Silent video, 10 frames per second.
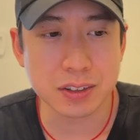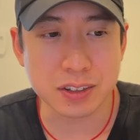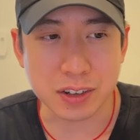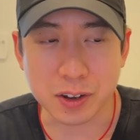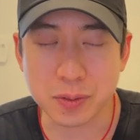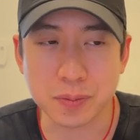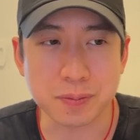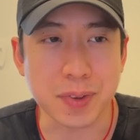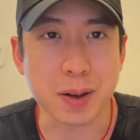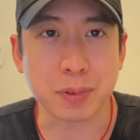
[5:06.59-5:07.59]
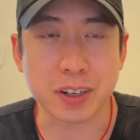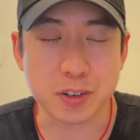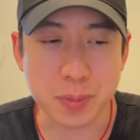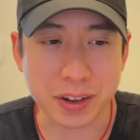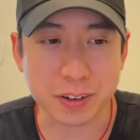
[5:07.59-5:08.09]
So I'm going to
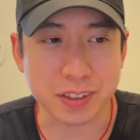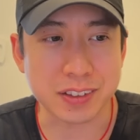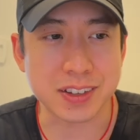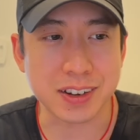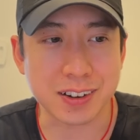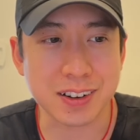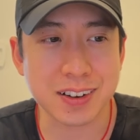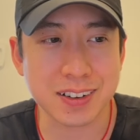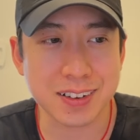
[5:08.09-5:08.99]
do better this year